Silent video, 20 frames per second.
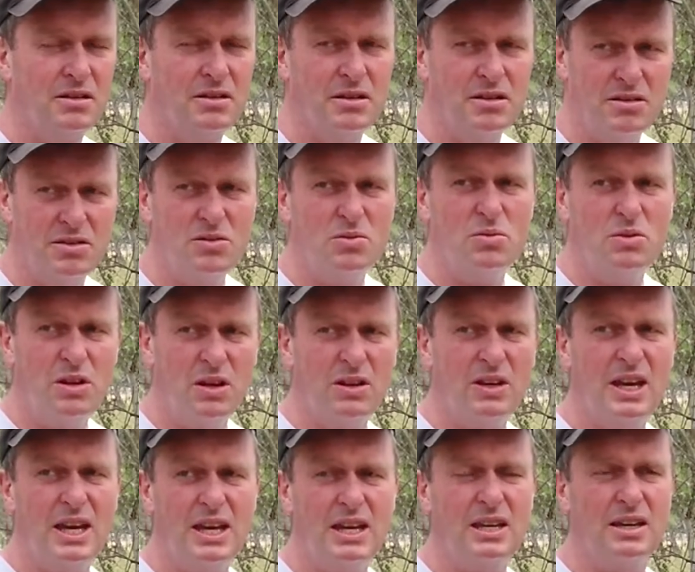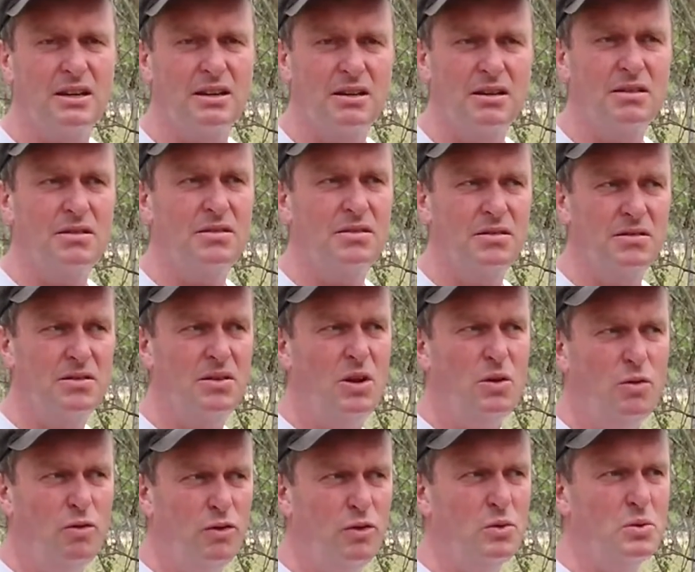It's all okay.
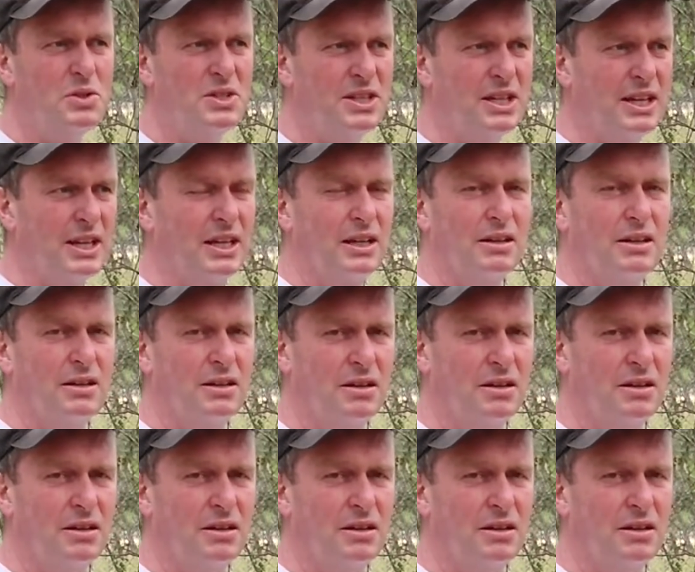No forcing.